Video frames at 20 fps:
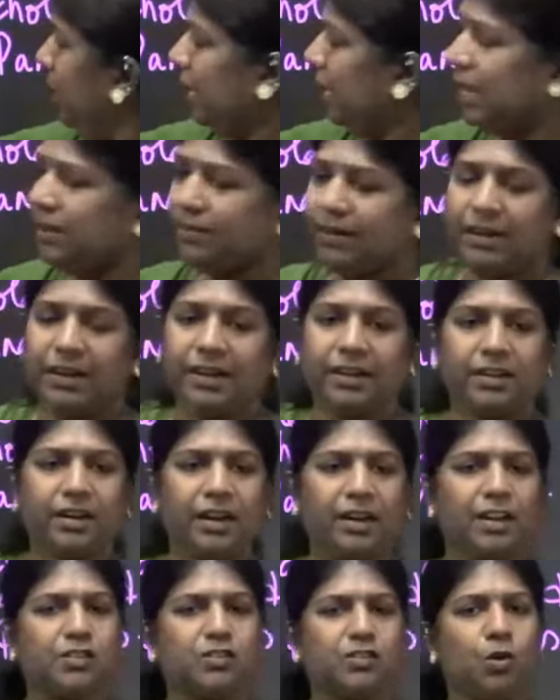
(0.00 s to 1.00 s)
even
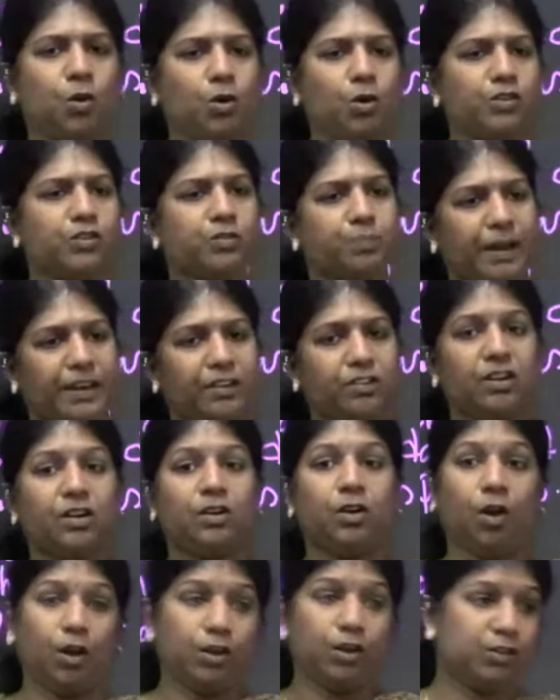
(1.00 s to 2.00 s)
literary source mention
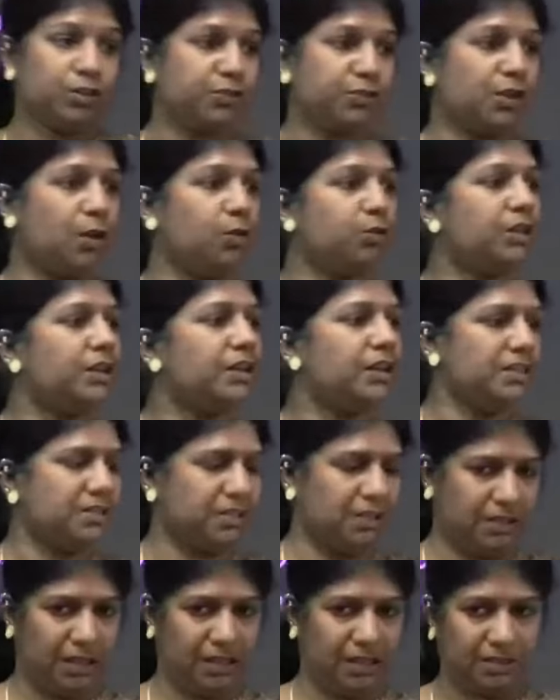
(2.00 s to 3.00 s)
lots of South Indian
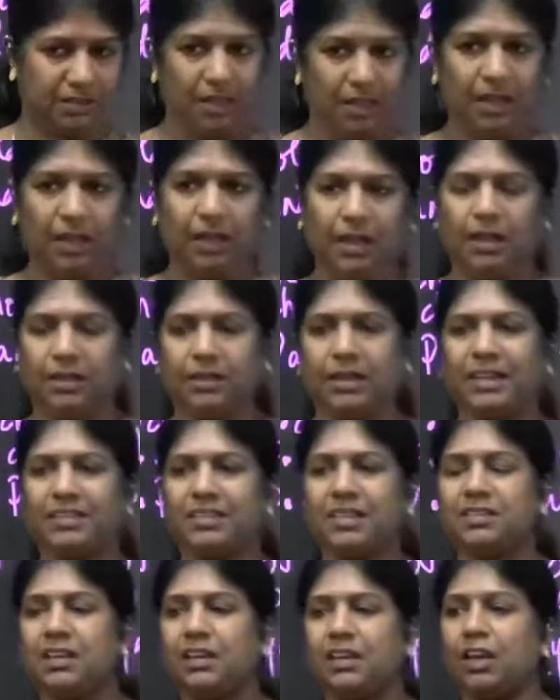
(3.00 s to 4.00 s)
cities. There's
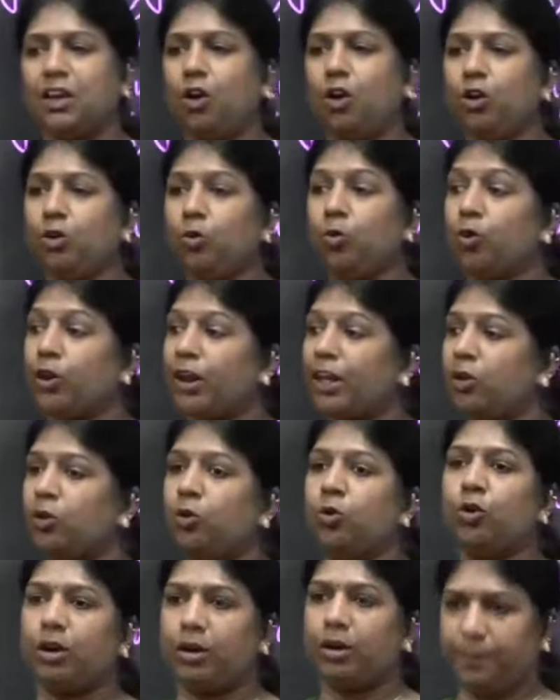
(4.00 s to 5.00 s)
a city called
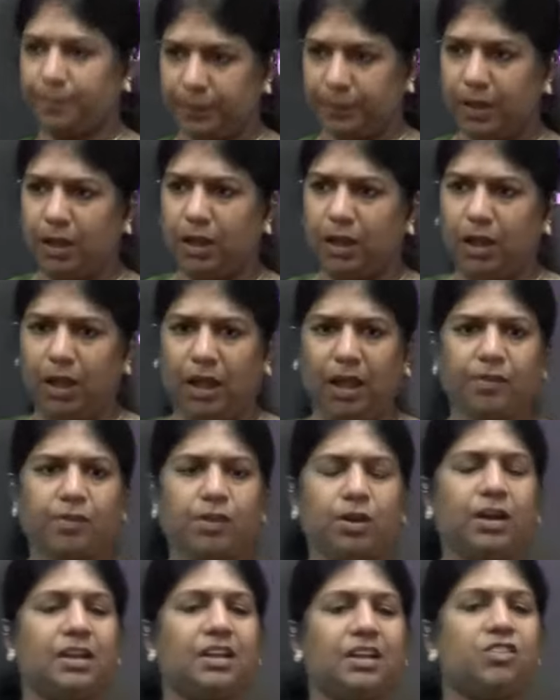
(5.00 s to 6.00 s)
Urayur. Have
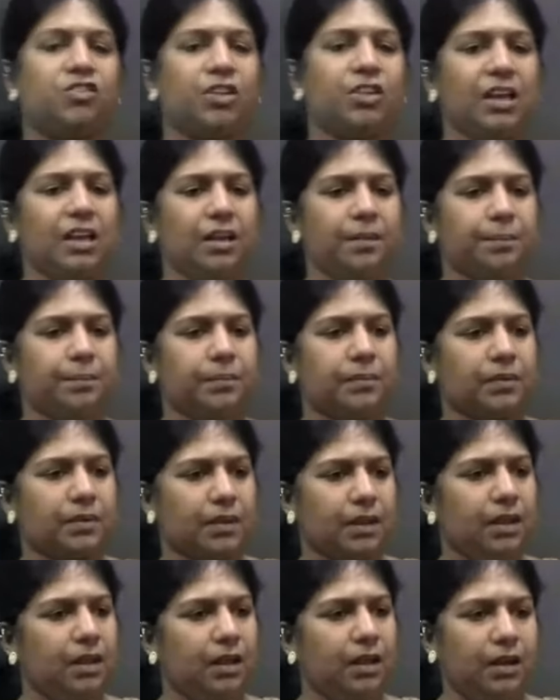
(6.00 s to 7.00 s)
you heard Trichy?
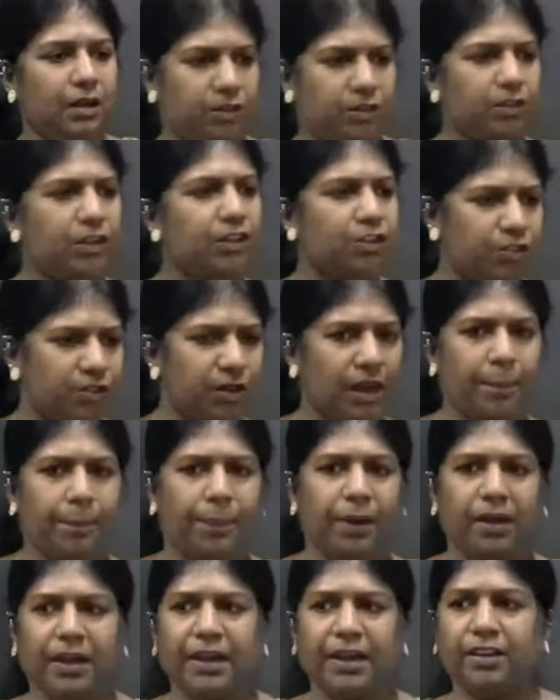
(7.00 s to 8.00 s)

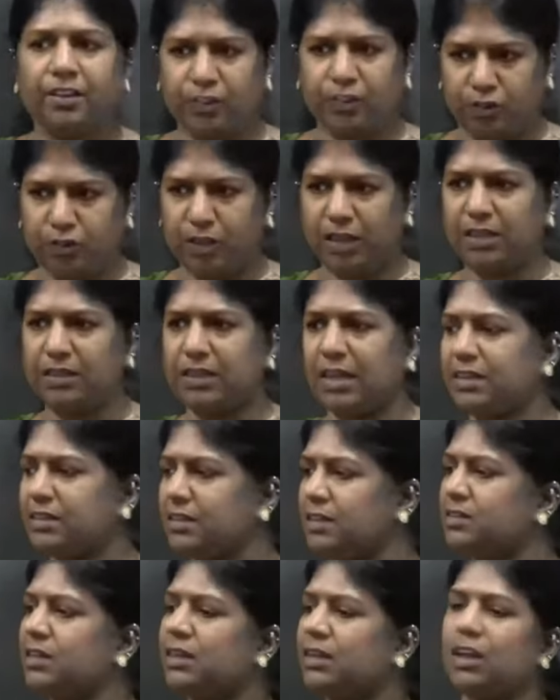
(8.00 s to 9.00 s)
Tiruchirappalli, Trichy. There is
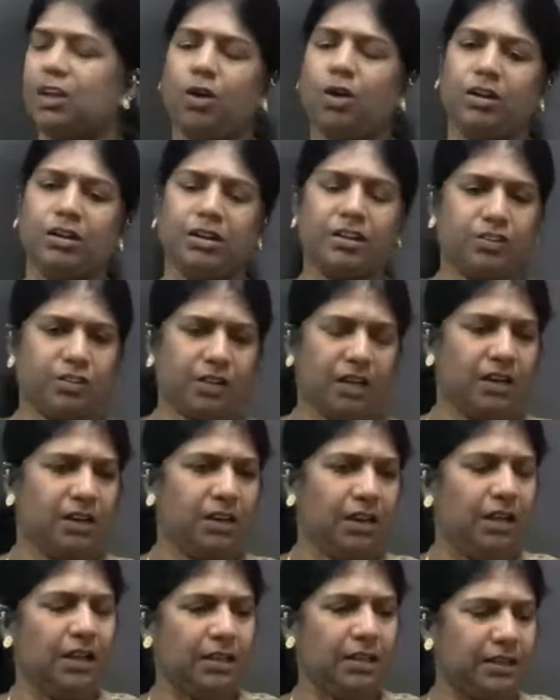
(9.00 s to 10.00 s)
a city called Trichy
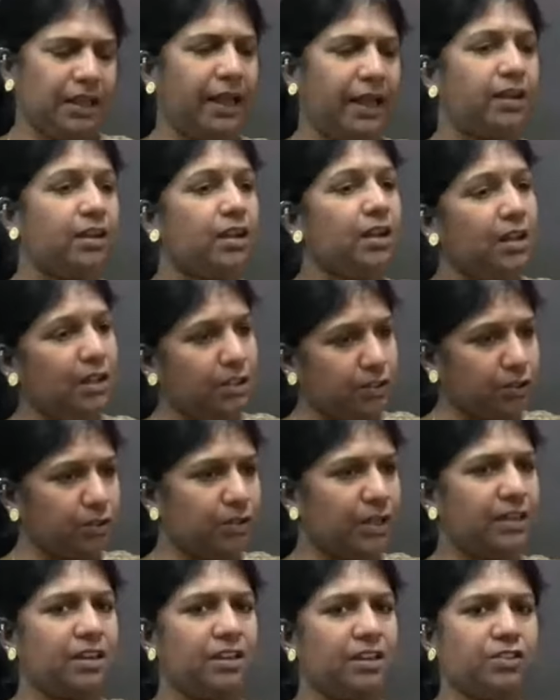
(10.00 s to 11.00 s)
there. So
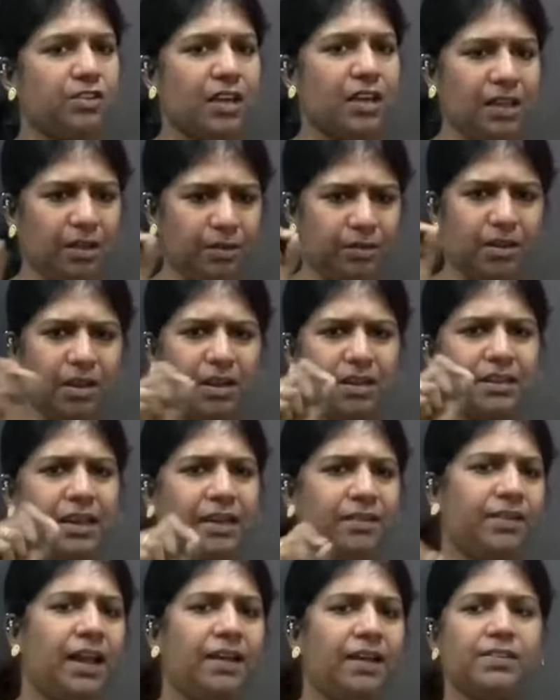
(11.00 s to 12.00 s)
the Trichy, near
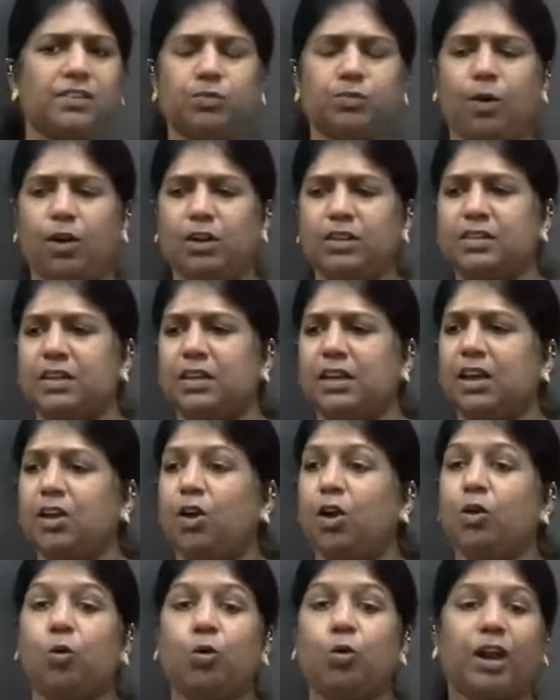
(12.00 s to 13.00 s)
that we have a small city
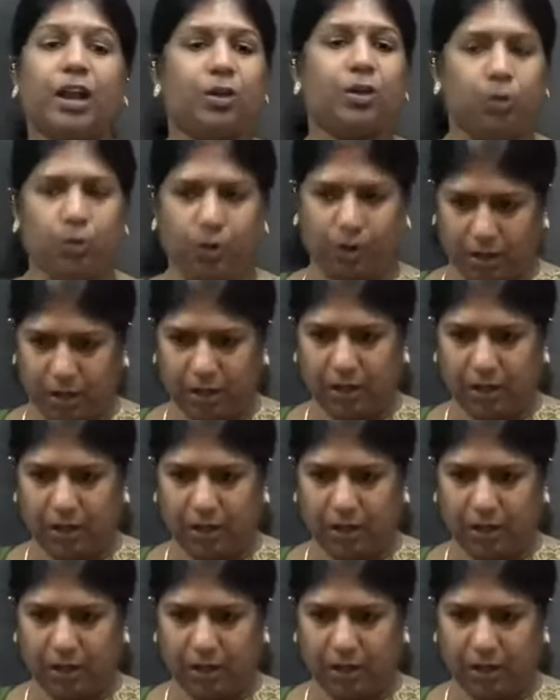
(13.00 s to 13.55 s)
called Urayur.